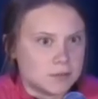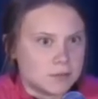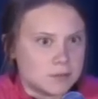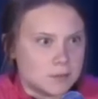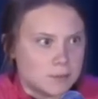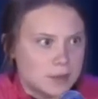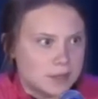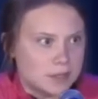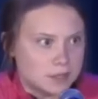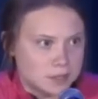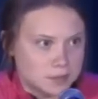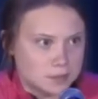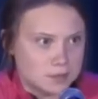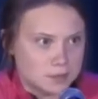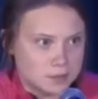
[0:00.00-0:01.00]
make it
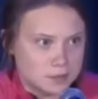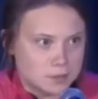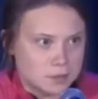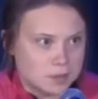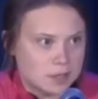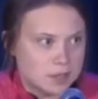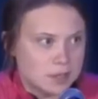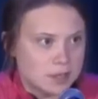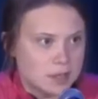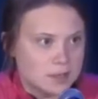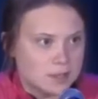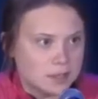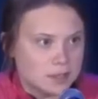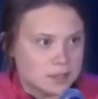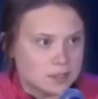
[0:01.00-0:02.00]
clear
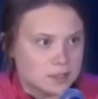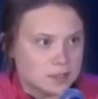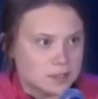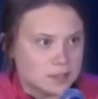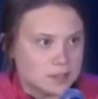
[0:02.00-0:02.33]
that